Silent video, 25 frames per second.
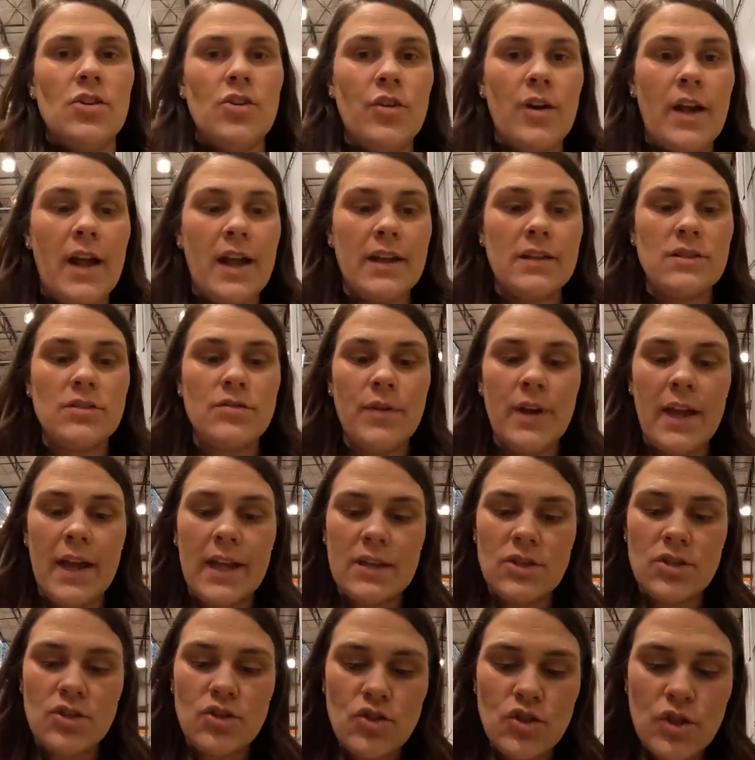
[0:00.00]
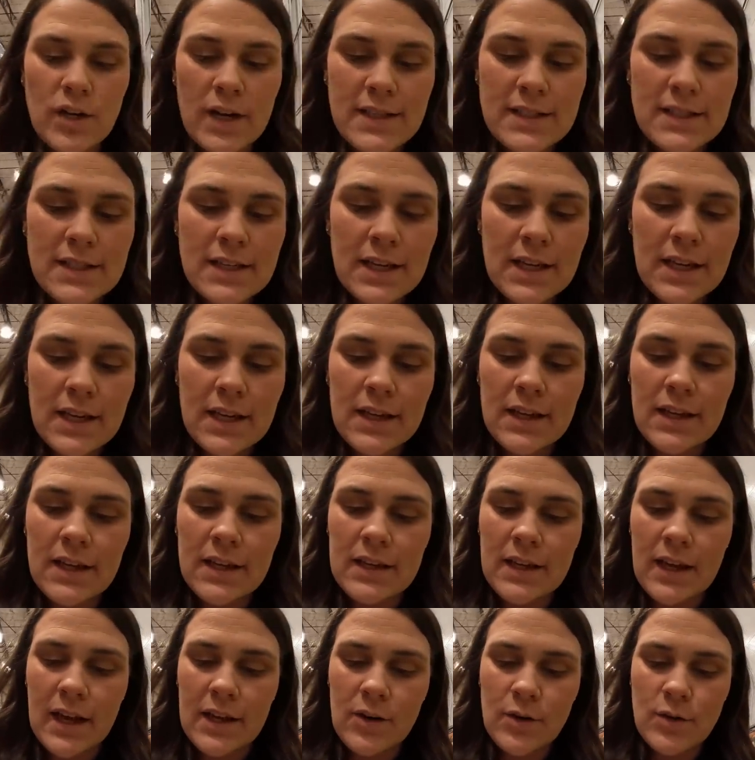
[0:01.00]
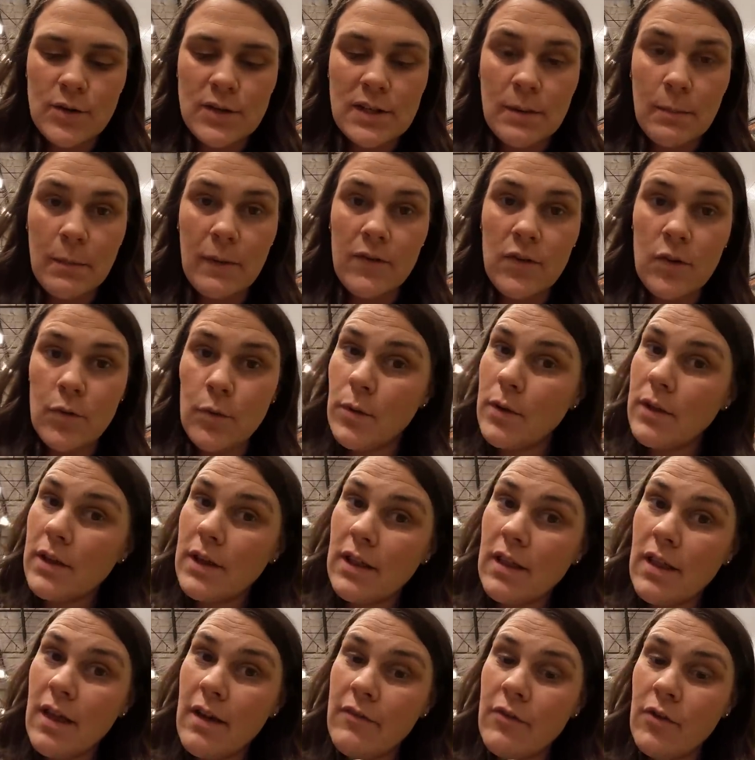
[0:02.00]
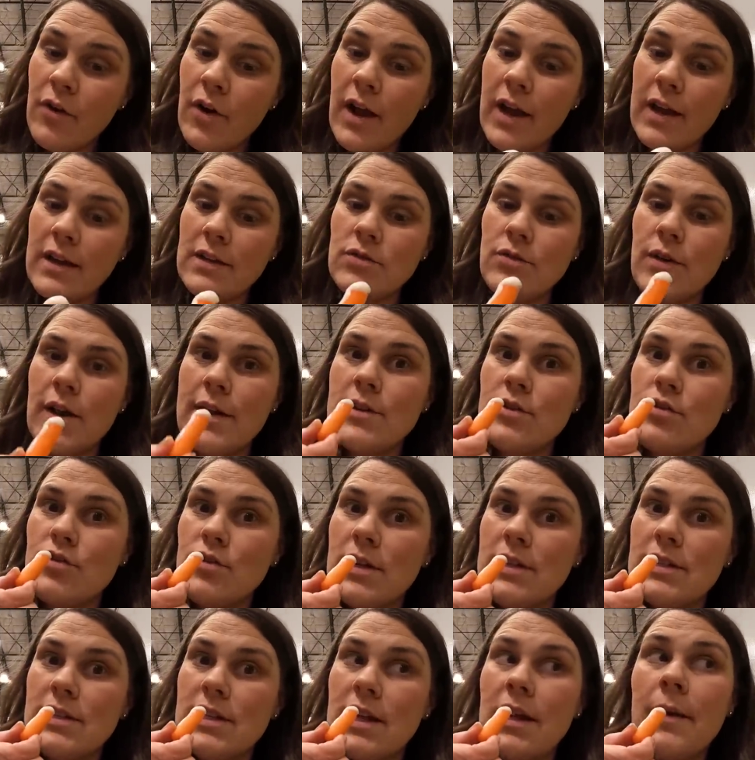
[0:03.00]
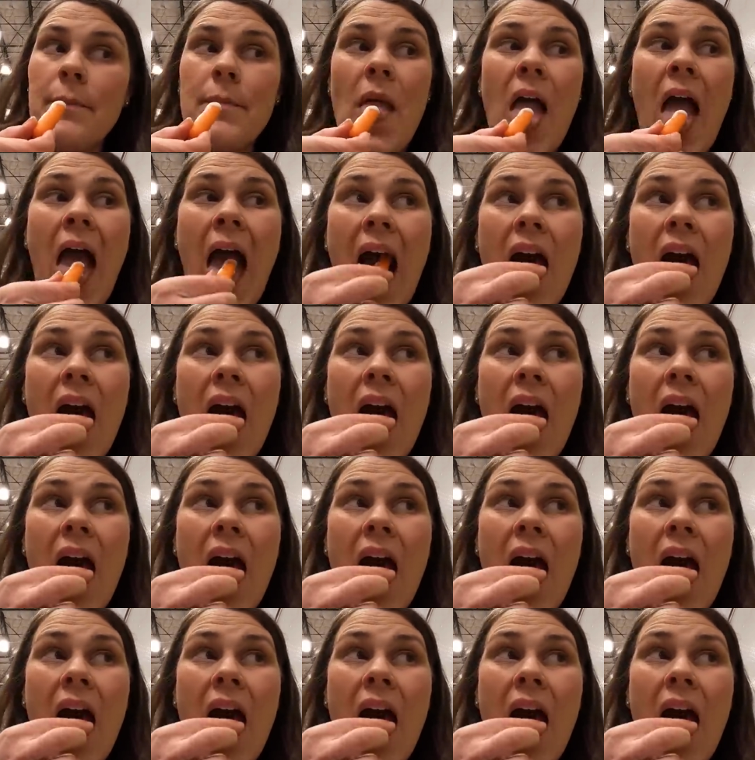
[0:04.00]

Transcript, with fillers: Greg's ranch dressing. I know some of you really love Greg's ranch dressing.